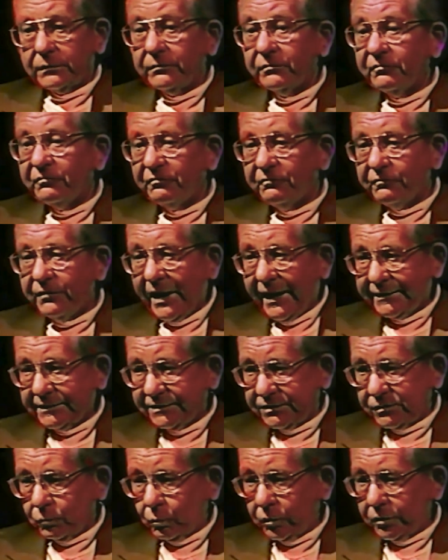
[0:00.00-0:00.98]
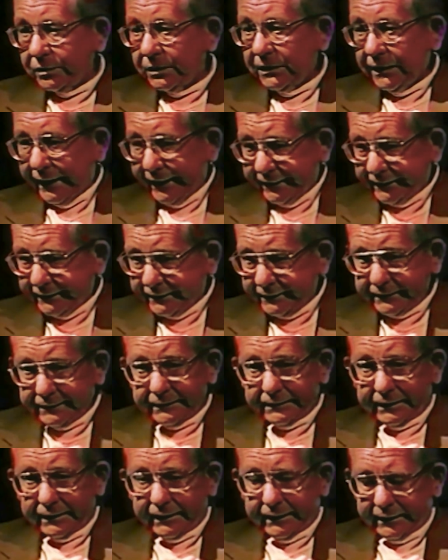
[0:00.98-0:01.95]
Fats were collected
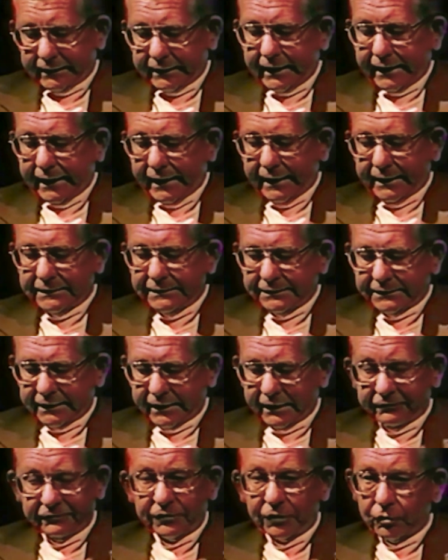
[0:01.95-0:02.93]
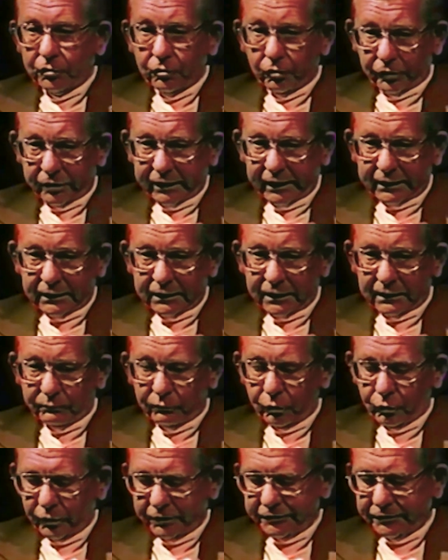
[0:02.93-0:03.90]
in cans after cooking and
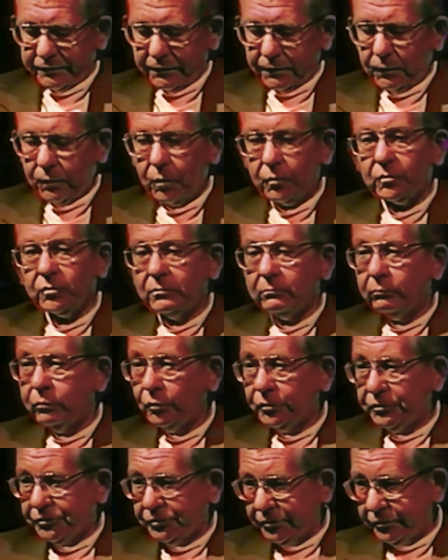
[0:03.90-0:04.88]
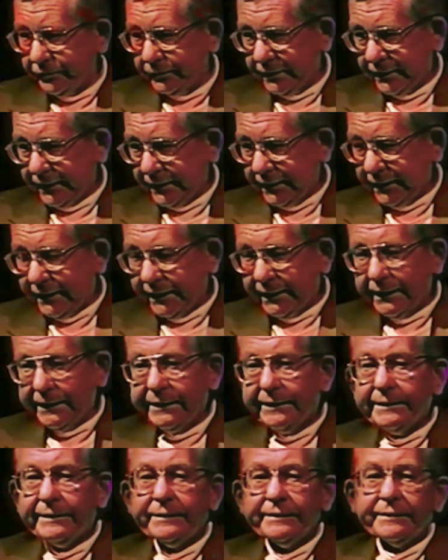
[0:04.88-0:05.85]
brought to the local butcher.
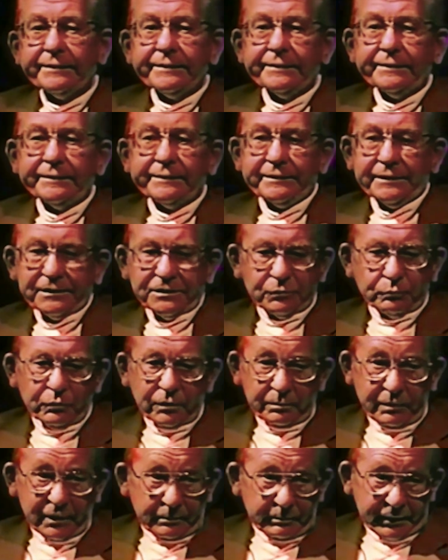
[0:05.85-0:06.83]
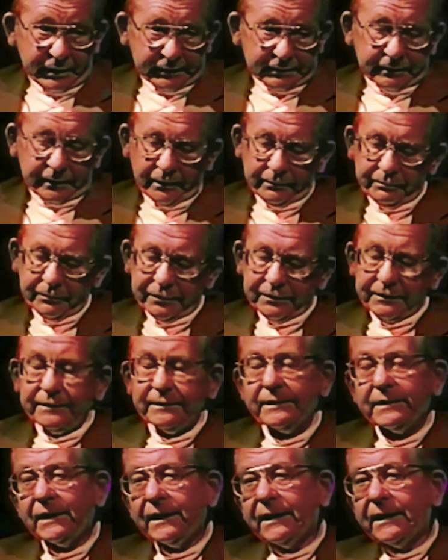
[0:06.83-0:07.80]
These would be picked up
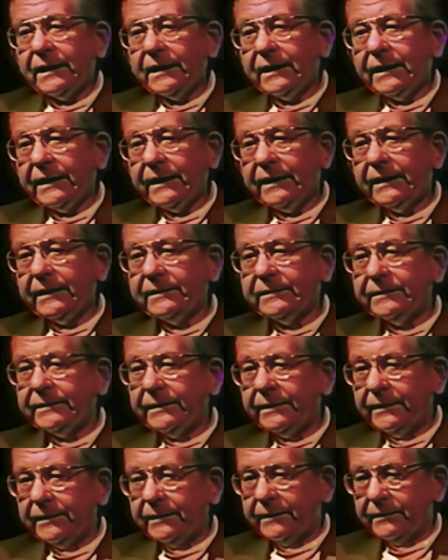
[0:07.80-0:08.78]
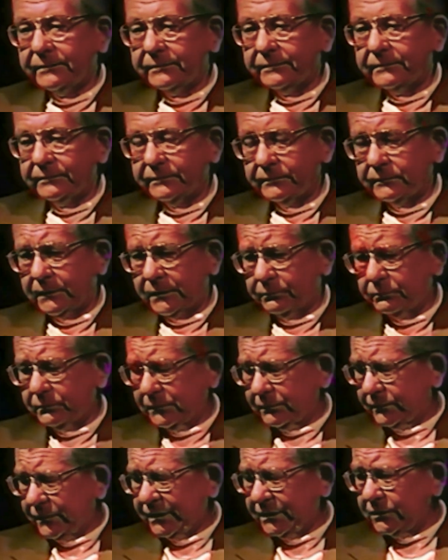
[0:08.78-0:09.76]
and
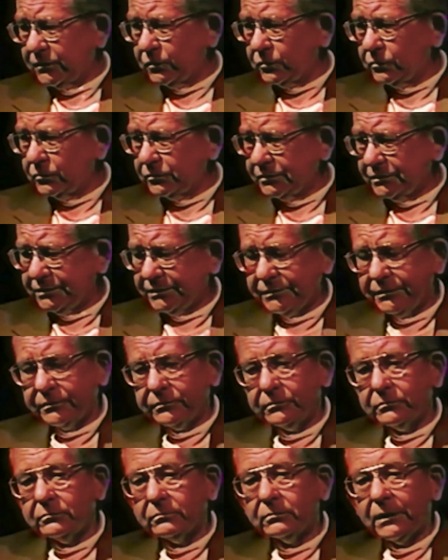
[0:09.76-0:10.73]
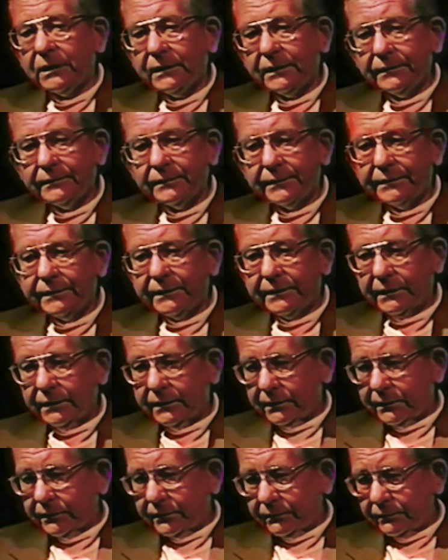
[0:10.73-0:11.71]
be used to
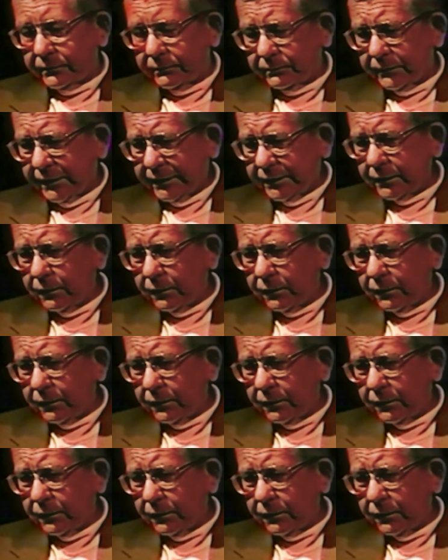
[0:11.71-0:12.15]
make